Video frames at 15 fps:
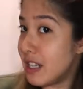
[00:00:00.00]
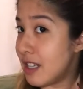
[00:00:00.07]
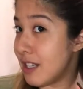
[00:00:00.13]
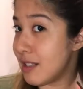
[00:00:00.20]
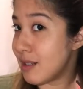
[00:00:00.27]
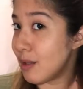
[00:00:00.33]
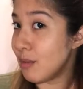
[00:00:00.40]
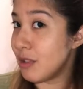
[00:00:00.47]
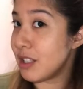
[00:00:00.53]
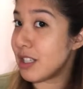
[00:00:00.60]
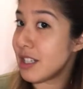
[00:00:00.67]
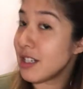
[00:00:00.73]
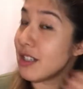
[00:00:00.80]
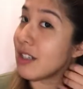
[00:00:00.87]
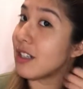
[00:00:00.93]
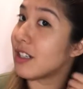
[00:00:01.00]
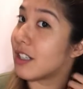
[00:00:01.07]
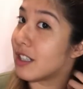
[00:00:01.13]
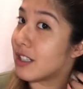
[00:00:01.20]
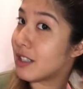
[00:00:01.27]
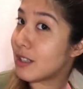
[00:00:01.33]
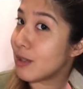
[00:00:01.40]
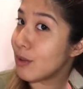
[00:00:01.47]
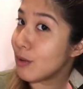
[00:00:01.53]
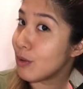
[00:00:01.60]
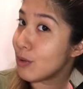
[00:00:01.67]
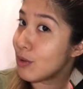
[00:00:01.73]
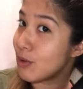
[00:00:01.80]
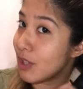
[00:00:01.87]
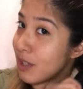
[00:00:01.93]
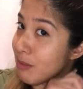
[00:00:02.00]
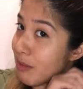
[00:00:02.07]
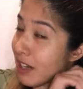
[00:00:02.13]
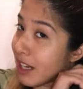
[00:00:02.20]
It's so much easier to straighten my